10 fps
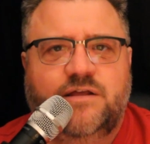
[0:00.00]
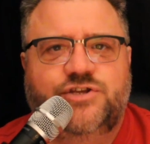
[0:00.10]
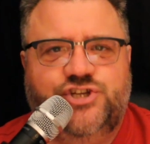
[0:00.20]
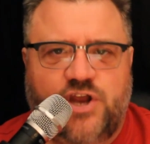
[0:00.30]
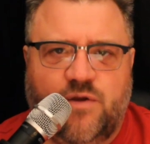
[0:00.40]

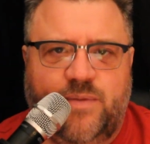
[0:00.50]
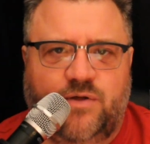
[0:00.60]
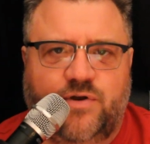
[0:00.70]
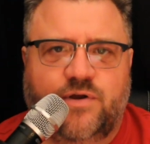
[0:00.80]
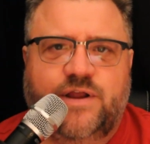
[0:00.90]

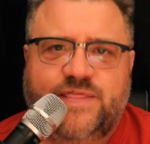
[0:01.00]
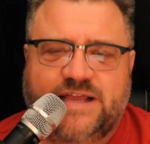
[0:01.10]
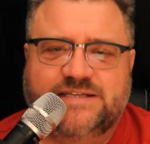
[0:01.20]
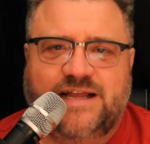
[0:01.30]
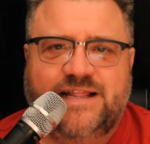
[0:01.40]
ShareBuilder, and
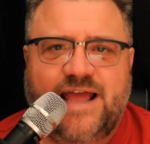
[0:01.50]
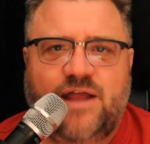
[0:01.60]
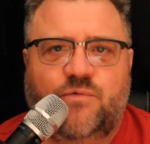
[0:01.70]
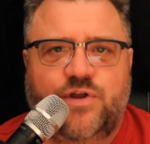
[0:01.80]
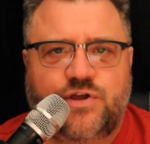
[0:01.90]
things like
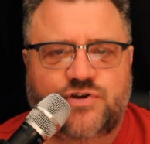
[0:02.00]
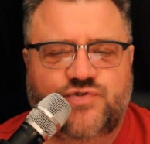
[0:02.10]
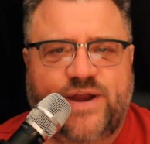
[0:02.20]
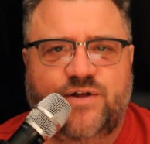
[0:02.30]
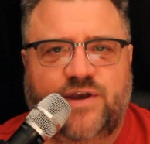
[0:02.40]
that, where you can
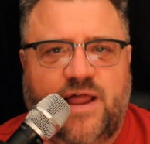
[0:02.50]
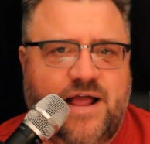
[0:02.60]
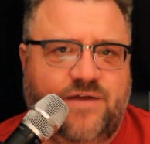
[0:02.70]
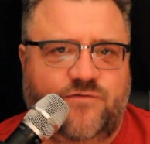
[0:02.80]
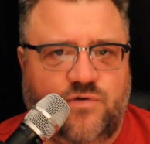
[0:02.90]
trade
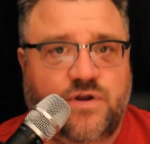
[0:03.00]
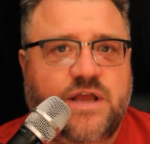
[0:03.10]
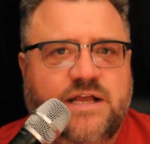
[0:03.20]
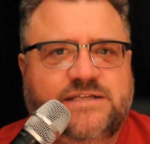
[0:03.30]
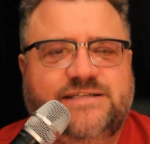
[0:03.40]
online for
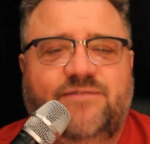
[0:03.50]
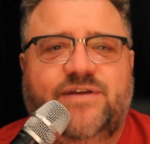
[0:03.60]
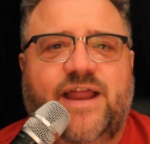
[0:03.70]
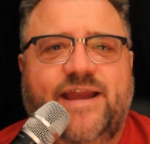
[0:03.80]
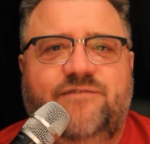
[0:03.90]

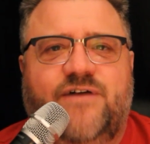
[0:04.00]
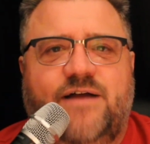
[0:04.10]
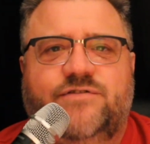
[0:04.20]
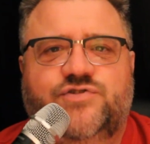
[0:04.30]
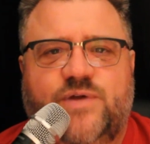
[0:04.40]

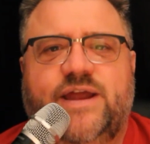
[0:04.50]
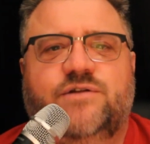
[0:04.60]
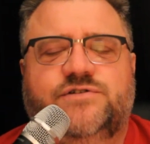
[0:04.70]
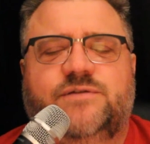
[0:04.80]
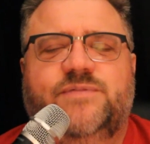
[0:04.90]
$7.95 a trade
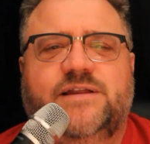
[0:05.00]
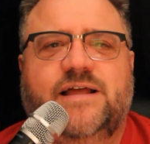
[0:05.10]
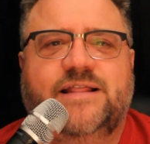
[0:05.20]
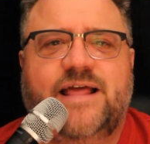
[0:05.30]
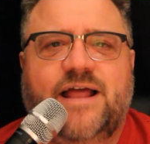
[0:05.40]
or something
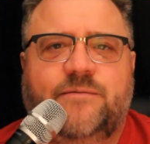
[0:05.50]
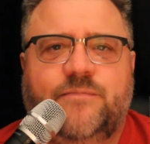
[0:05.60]
like that.